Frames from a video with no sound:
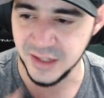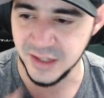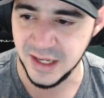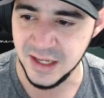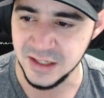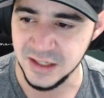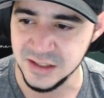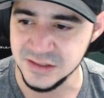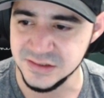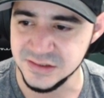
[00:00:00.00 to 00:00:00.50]

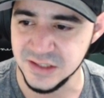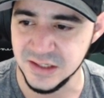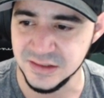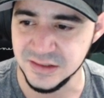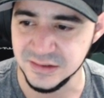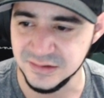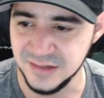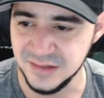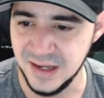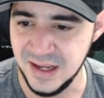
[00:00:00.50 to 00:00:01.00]
Aegis and
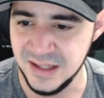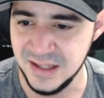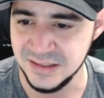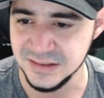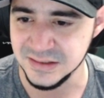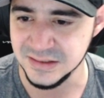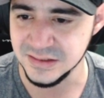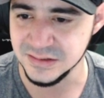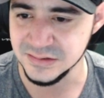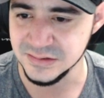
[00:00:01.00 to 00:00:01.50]
the
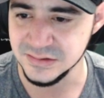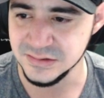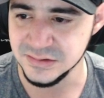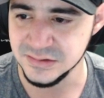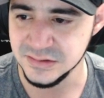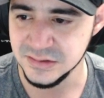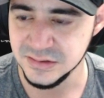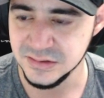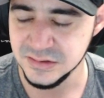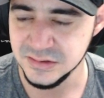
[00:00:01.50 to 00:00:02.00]
Talons.